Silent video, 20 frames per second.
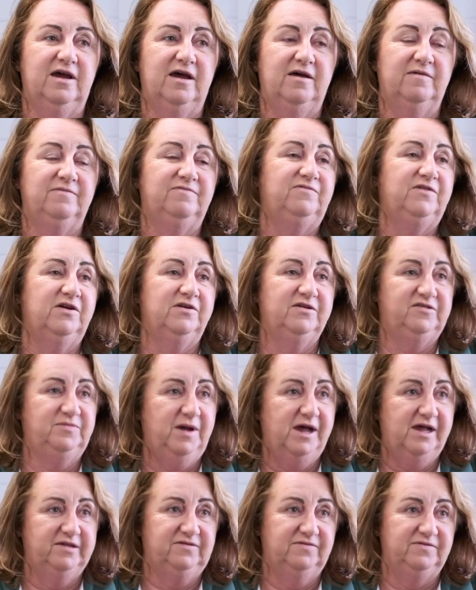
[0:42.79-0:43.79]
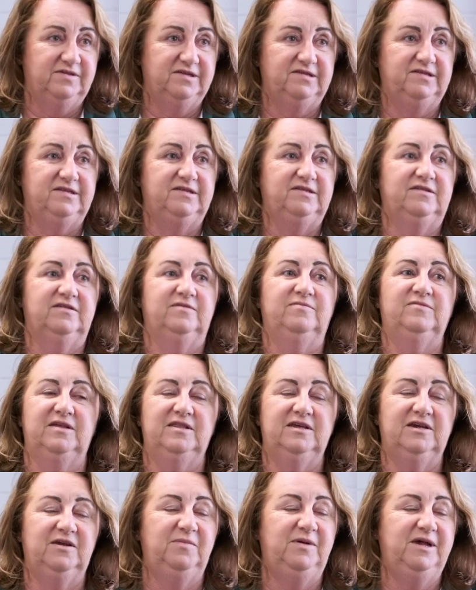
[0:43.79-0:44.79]
various parts of the system. So
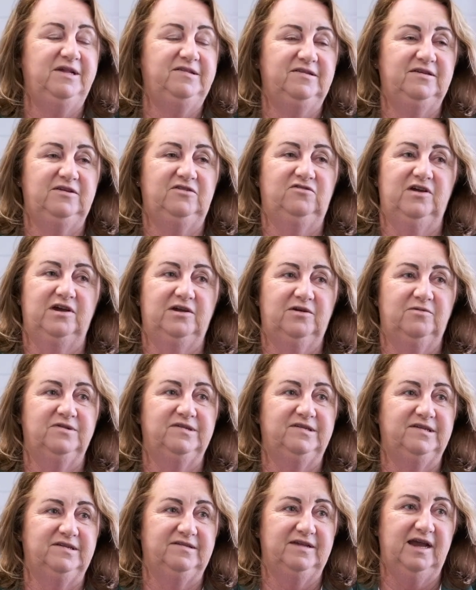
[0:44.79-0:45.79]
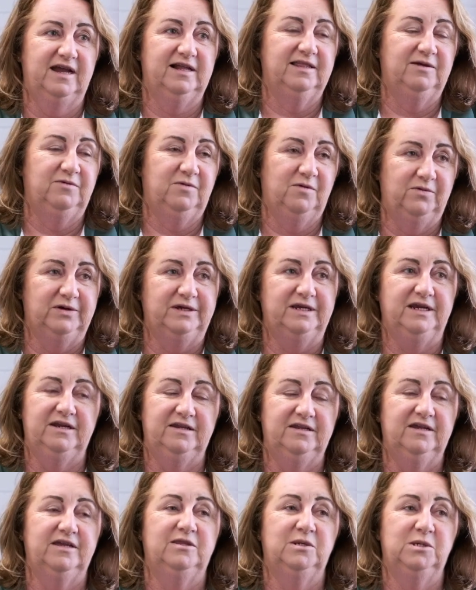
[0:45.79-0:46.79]
the Capacity Tracker was exactly what we
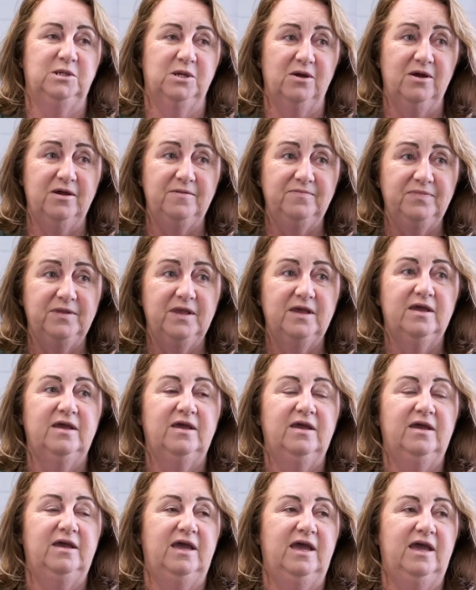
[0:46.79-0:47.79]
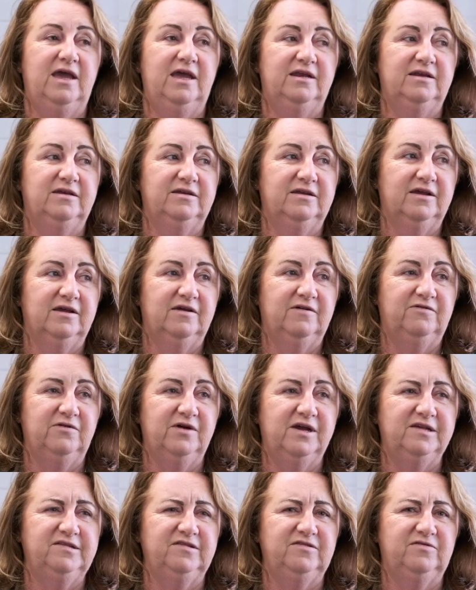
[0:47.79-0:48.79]
needed at the time, and
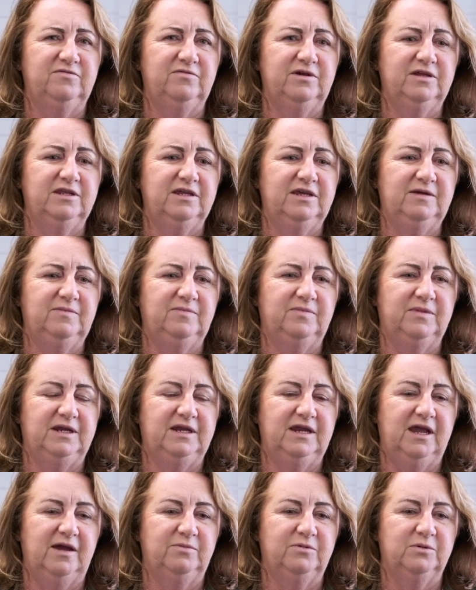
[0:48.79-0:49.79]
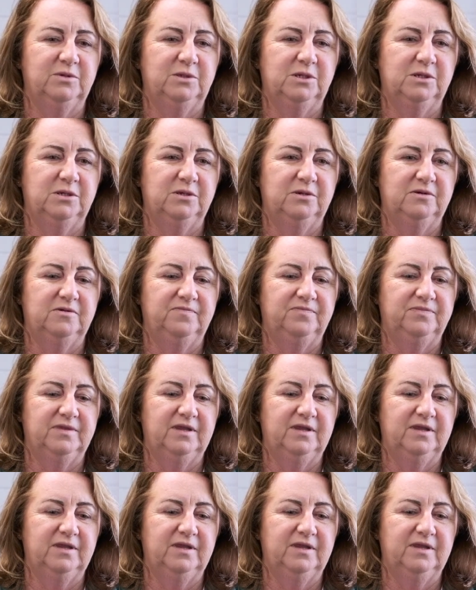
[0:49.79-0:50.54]
for us it's really being able to